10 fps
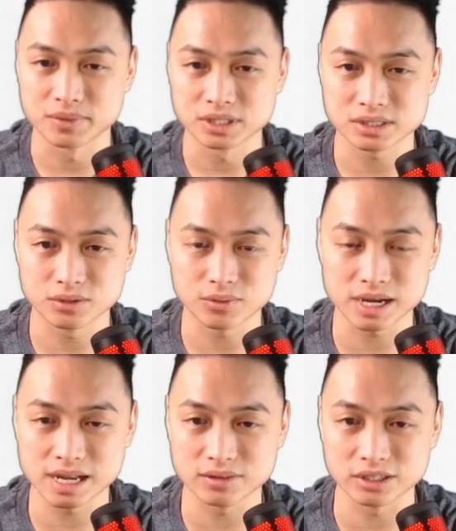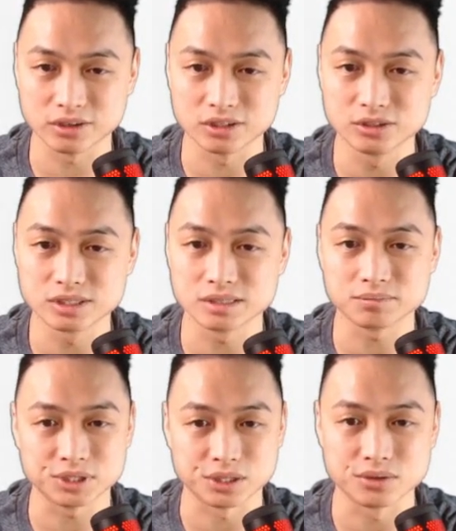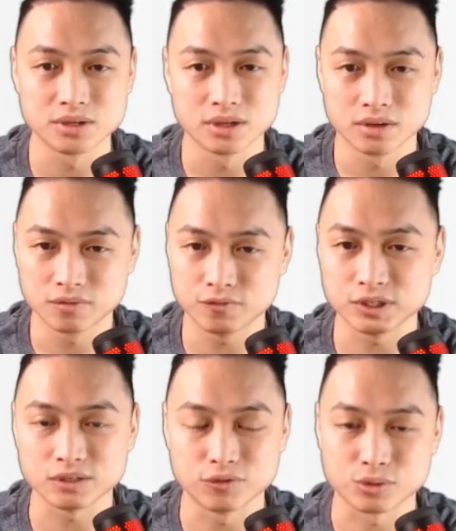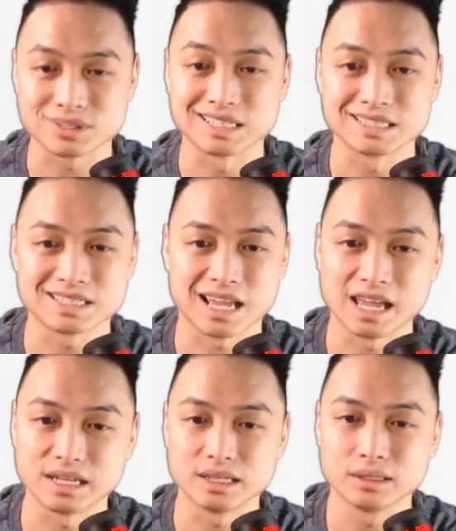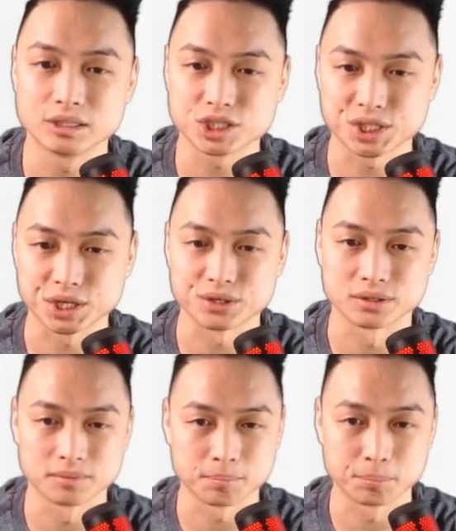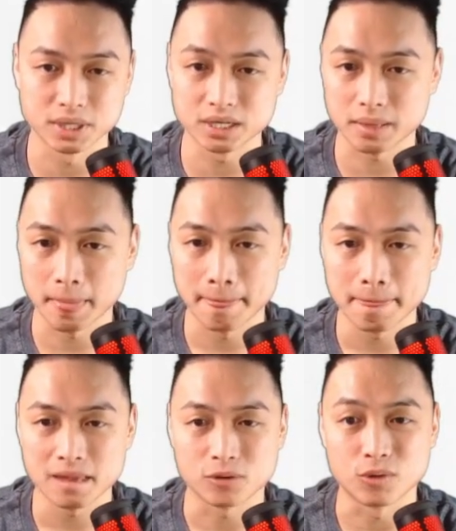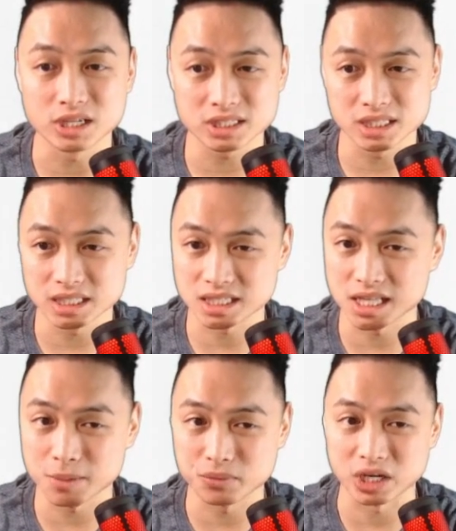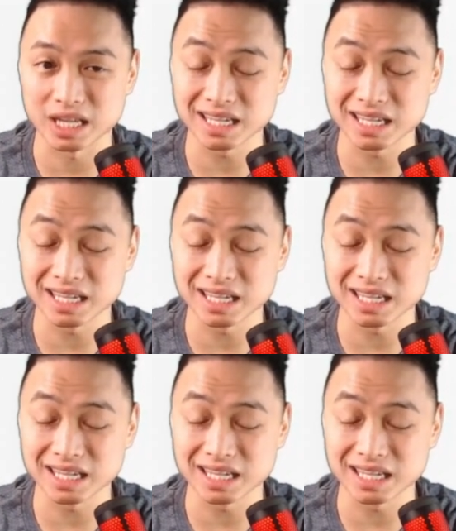So right now they are losing 54 cents a share. But once this number